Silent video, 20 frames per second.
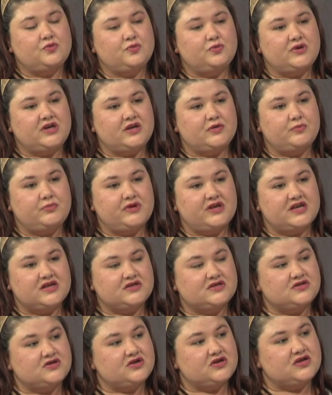we can
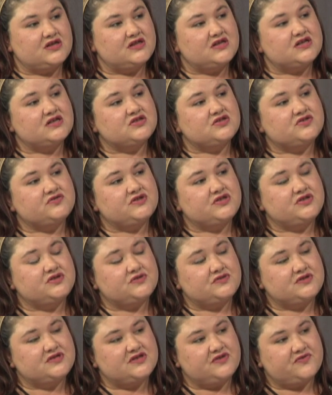ban certain things to
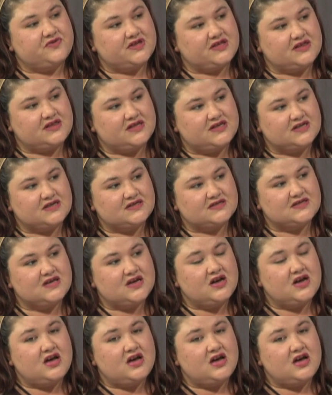reduce different things.